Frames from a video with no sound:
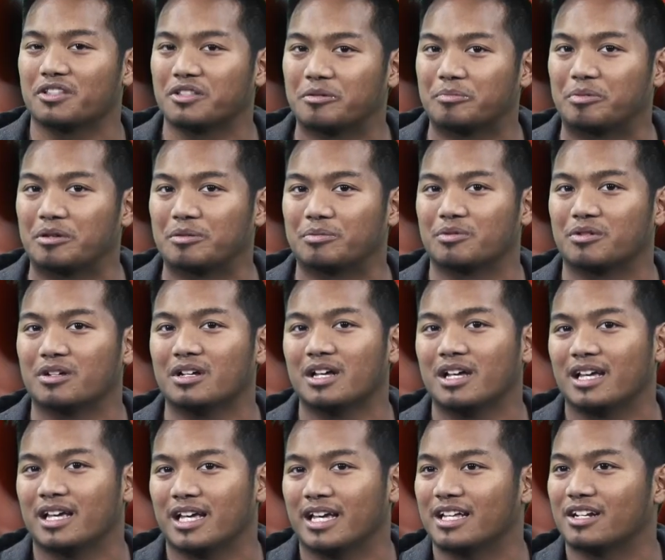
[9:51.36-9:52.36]
other people
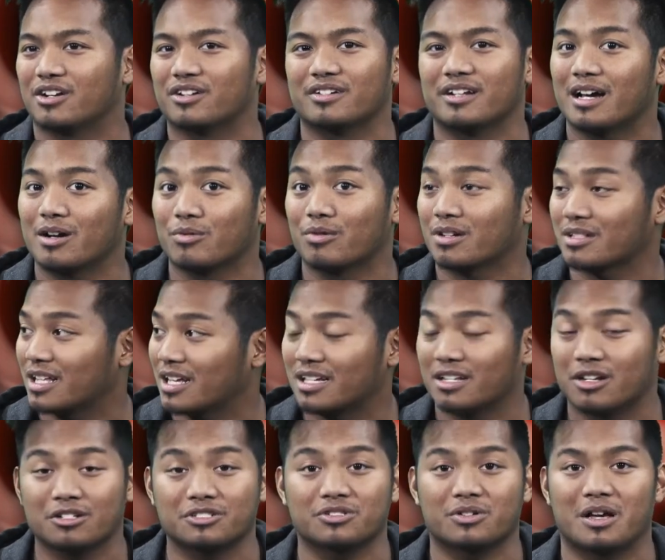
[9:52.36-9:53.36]
in our network that
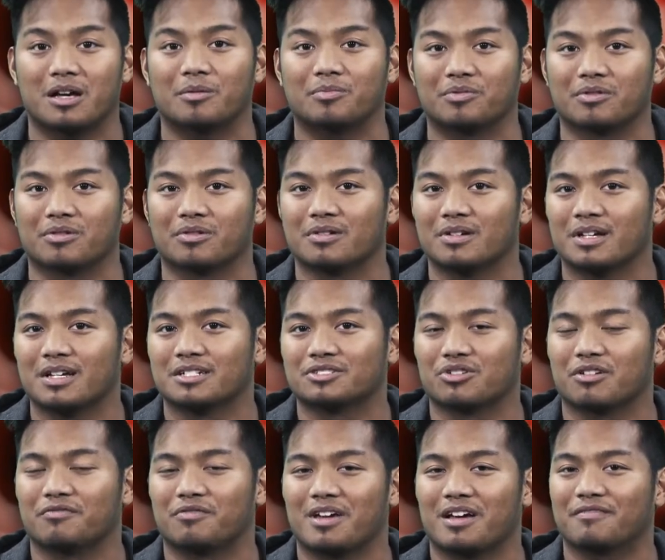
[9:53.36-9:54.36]
can also help you.
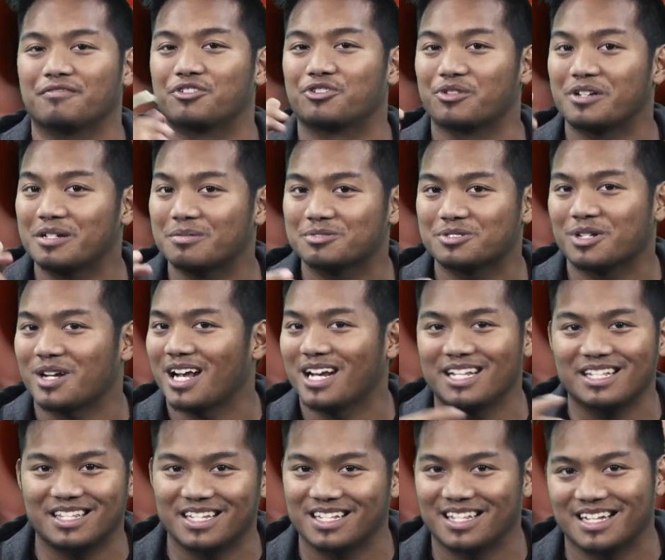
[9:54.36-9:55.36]
So if you have dreams or
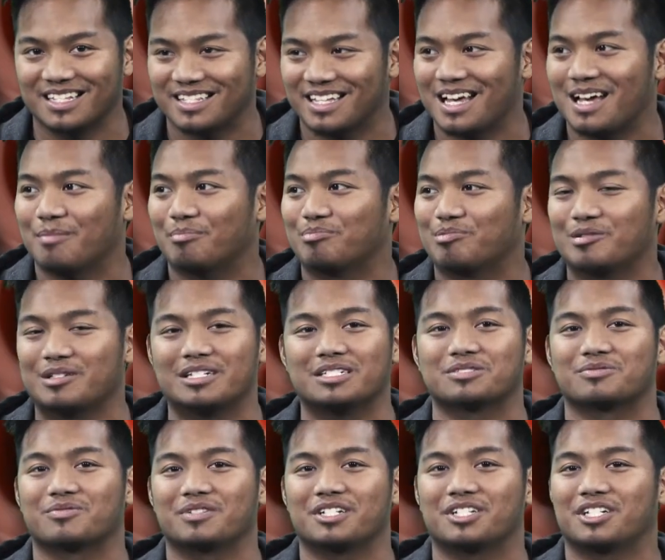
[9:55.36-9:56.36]
anything like that,
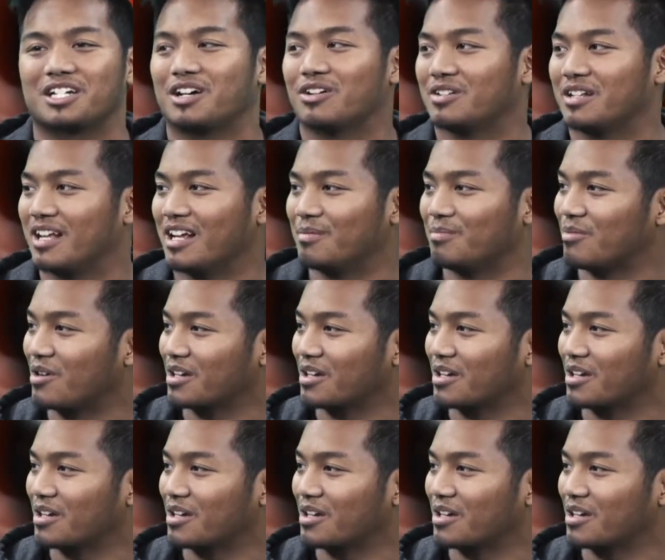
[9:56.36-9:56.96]
please reach out.